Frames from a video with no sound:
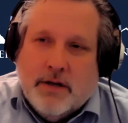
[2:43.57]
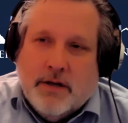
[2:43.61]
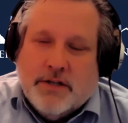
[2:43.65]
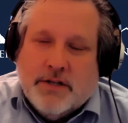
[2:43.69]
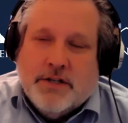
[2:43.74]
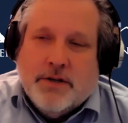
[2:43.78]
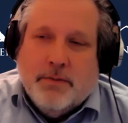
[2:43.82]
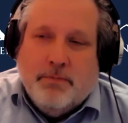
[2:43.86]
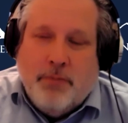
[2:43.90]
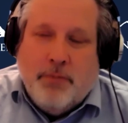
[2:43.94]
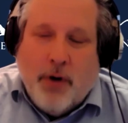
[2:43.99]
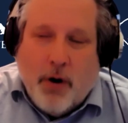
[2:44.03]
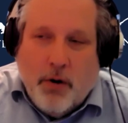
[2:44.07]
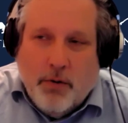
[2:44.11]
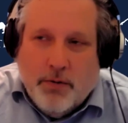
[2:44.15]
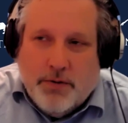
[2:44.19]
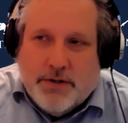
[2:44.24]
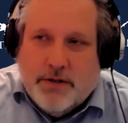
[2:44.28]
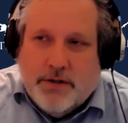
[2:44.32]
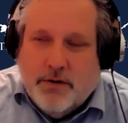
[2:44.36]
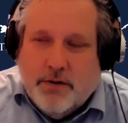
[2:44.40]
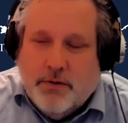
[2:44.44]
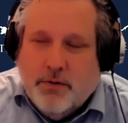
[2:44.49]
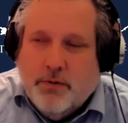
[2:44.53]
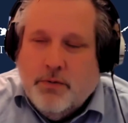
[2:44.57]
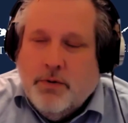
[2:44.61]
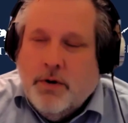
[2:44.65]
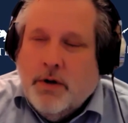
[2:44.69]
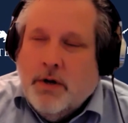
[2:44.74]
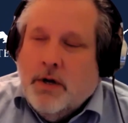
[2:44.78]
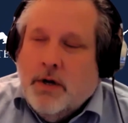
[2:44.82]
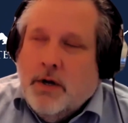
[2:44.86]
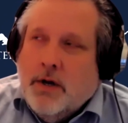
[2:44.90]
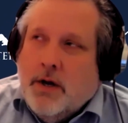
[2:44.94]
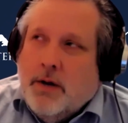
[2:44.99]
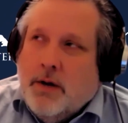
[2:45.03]
it's supposed to
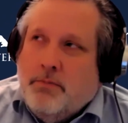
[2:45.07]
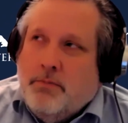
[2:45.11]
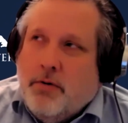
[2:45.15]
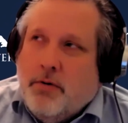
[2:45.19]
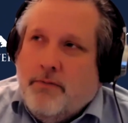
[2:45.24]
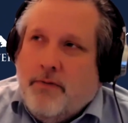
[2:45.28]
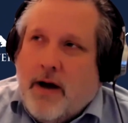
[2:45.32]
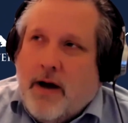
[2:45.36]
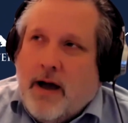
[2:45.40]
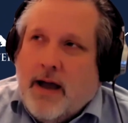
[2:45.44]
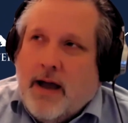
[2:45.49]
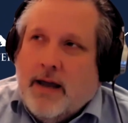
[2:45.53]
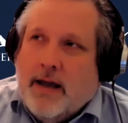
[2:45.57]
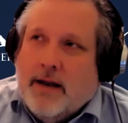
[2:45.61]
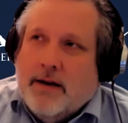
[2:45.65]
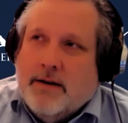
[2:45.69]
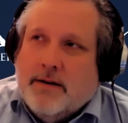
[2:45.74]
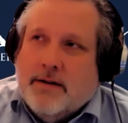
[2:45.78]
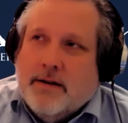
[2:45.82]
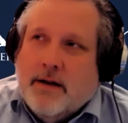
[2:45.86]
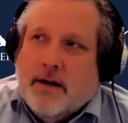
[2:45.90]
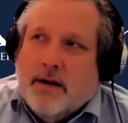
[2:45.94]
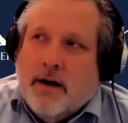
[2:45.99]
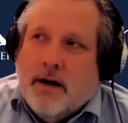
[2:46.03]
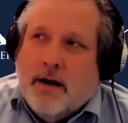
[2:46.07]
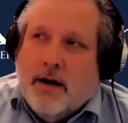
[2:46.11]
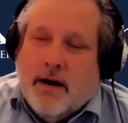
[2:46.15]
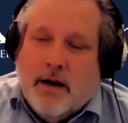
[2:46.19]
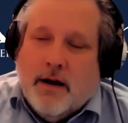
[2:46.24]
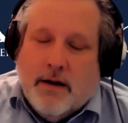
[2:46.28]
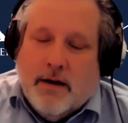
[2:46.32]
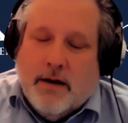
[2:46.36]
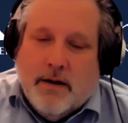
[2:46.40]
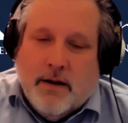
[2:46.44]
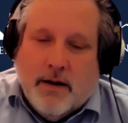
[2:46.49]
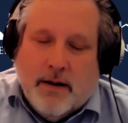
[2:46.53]
provide uh,